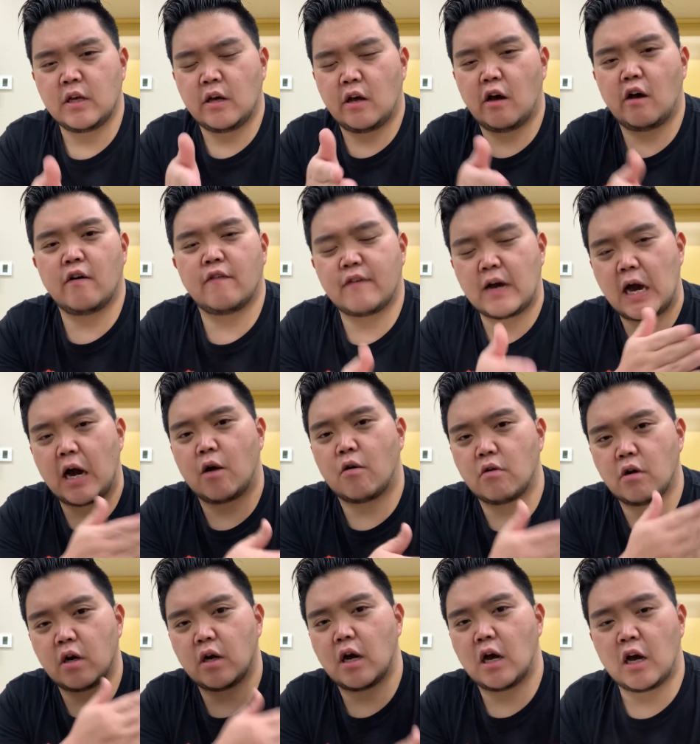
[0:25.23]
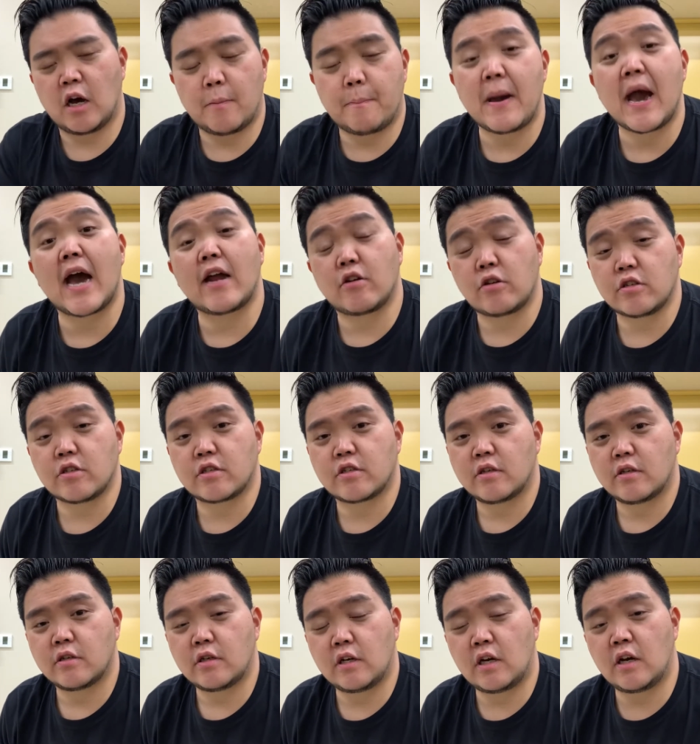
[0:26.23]
of our patterns,
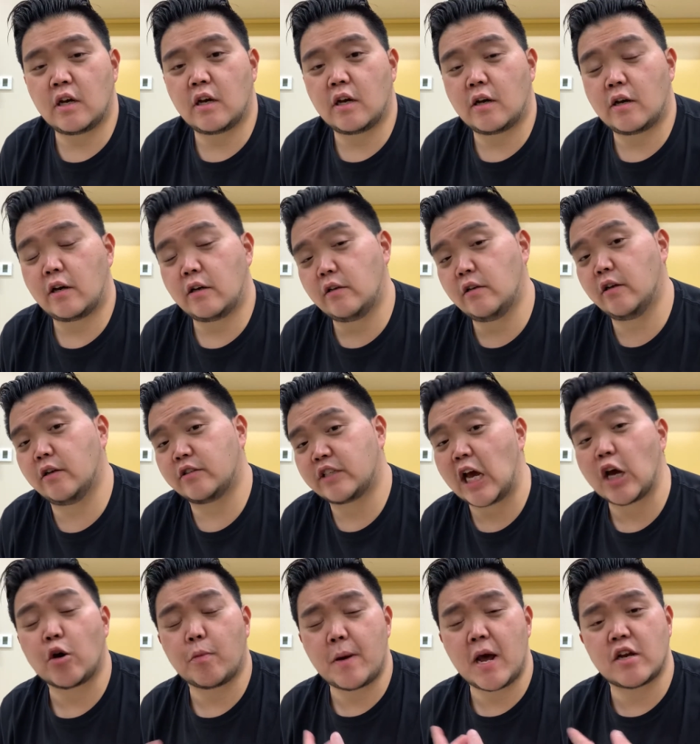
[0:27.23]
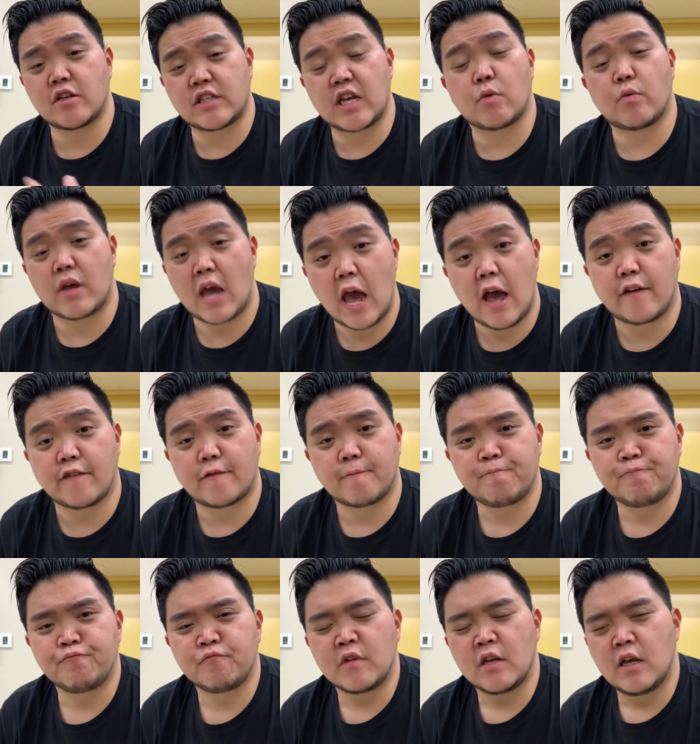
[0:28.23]
taiko patterns that we have.
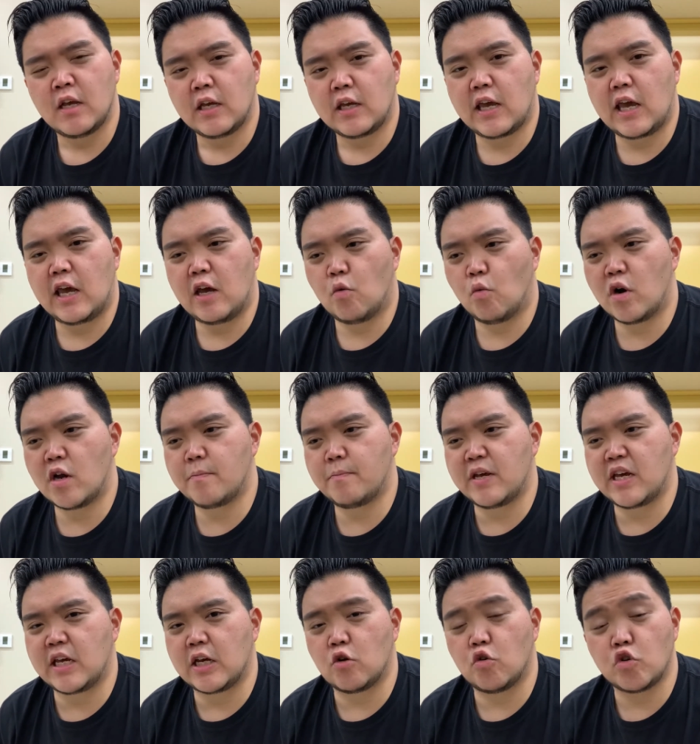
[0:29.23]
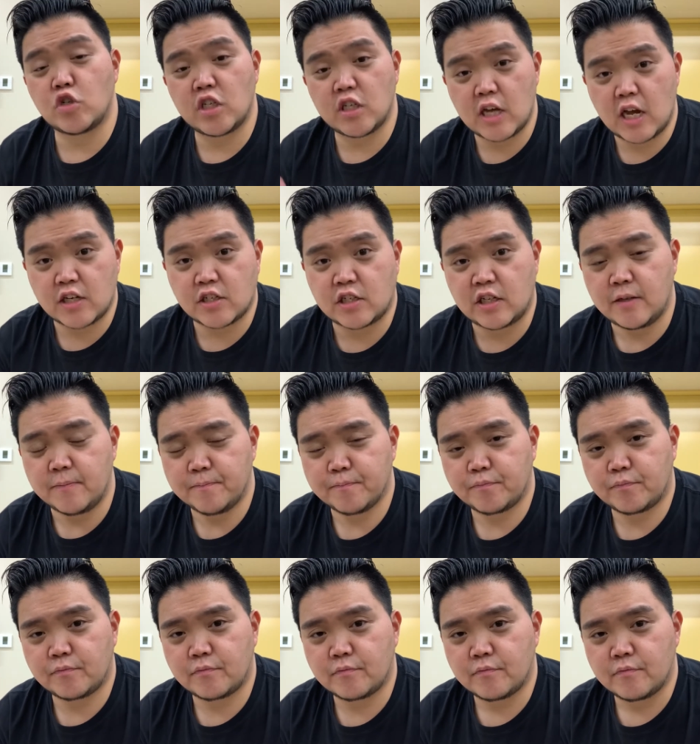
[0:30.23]
Okay, one being Uchidashi,
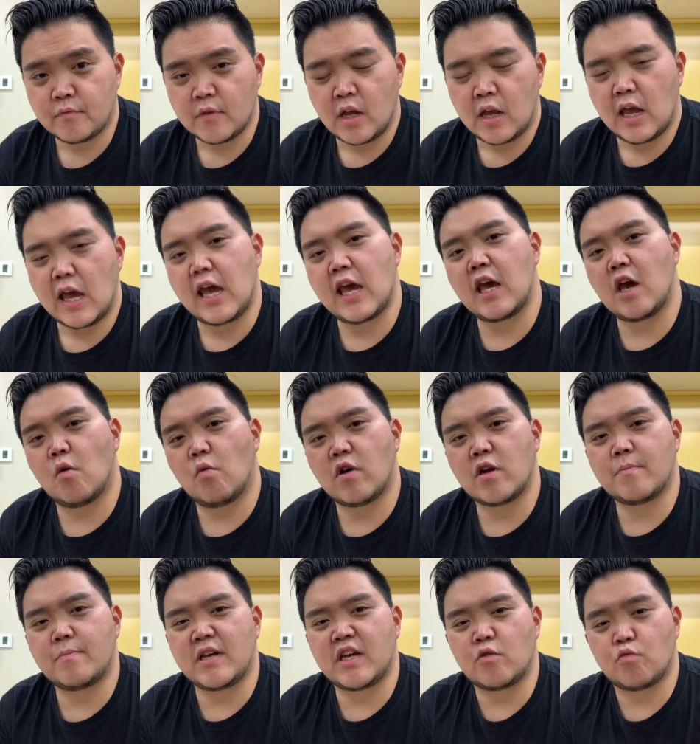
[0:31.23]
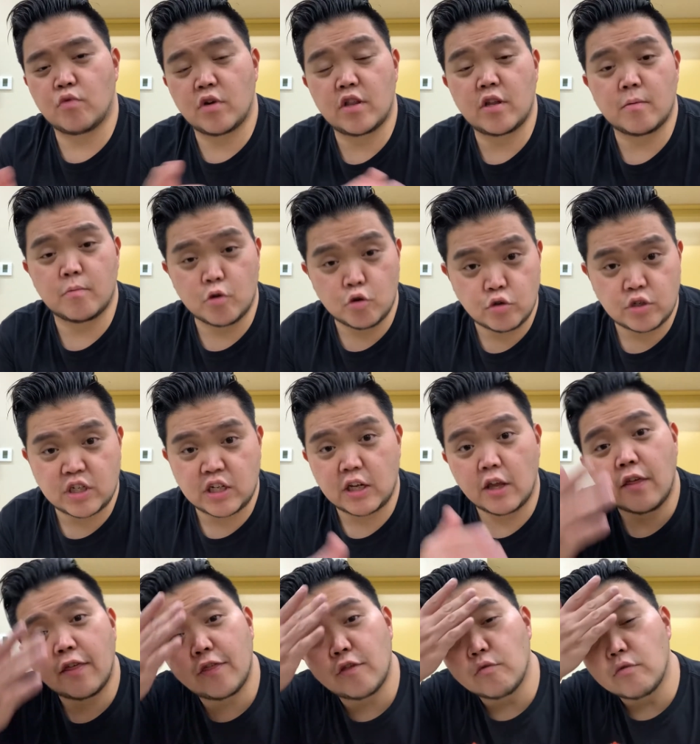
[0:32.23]
and one being rhythm Uchi
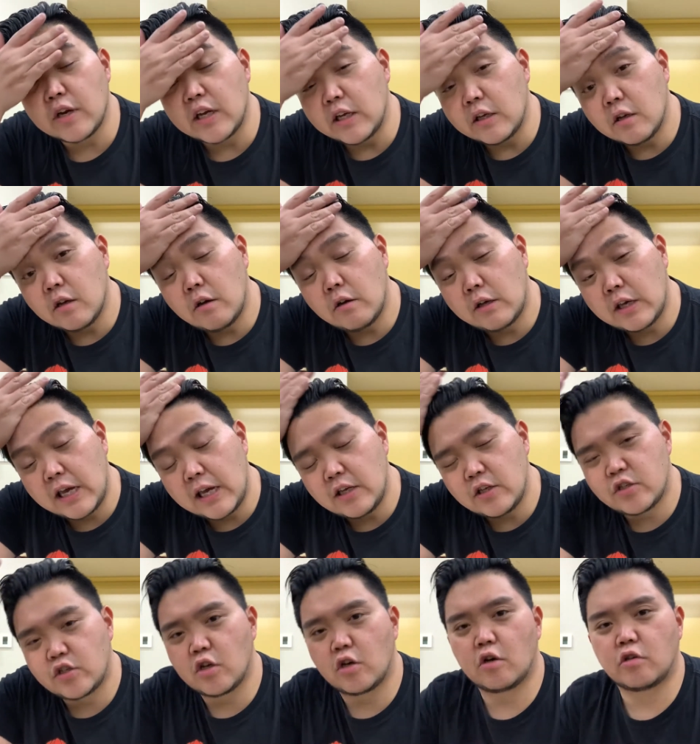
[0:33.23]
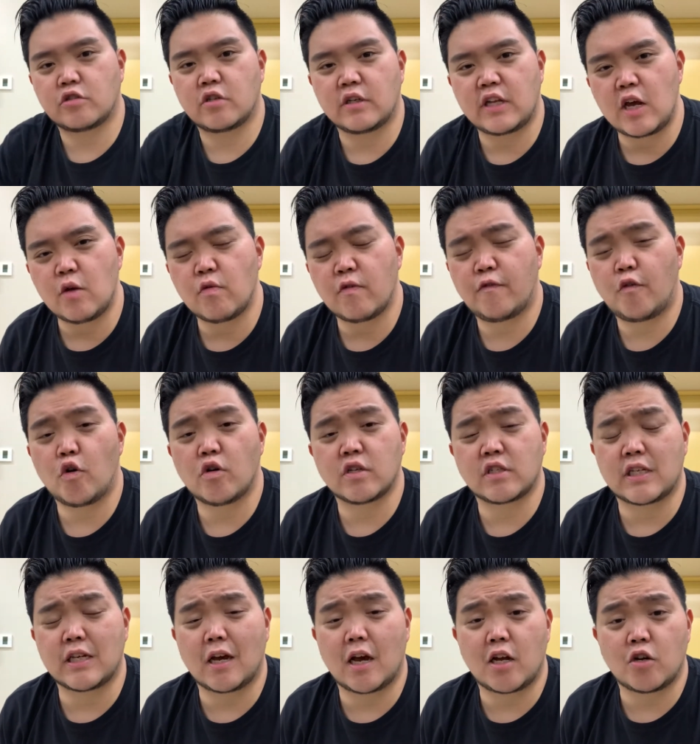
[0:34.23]
3. Okay, so today we're
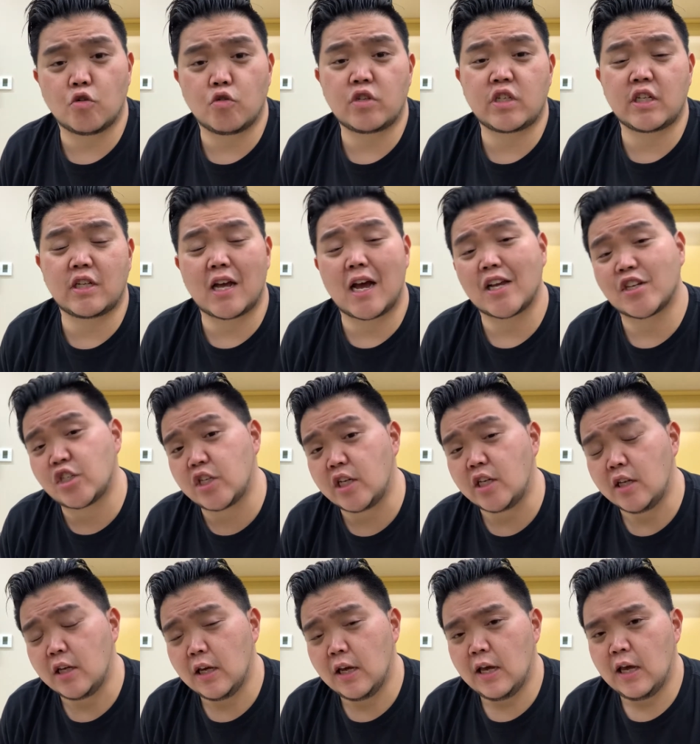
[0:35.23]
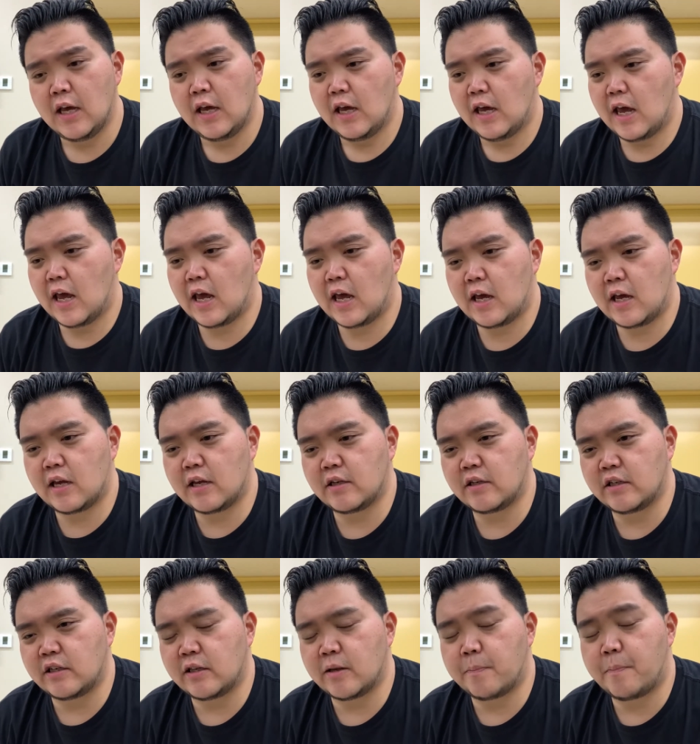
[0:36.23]
focusing on Uchidashi, and
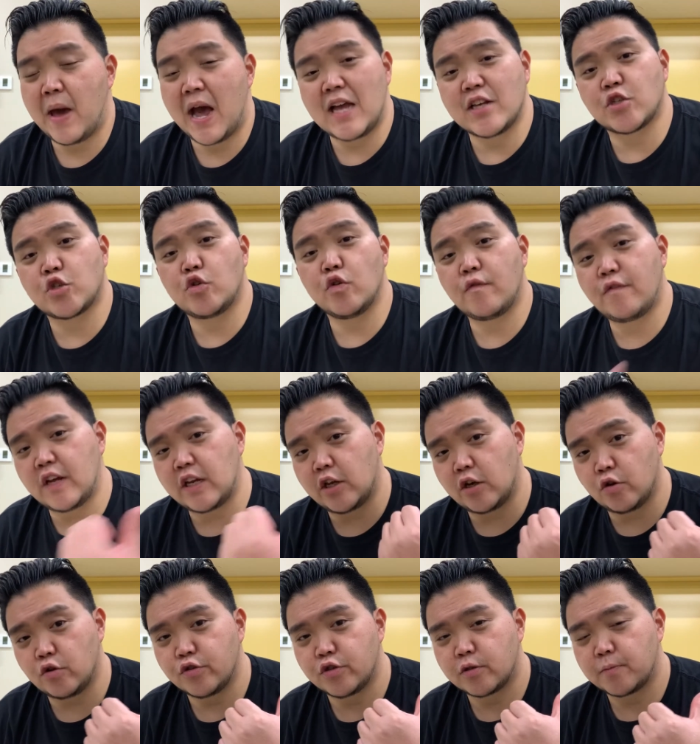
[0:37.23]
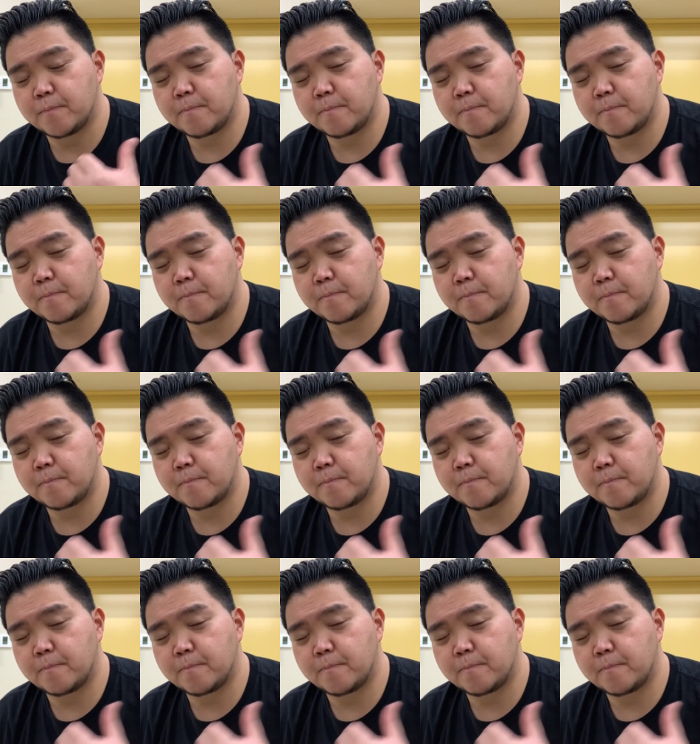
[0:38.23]
in the past two videos,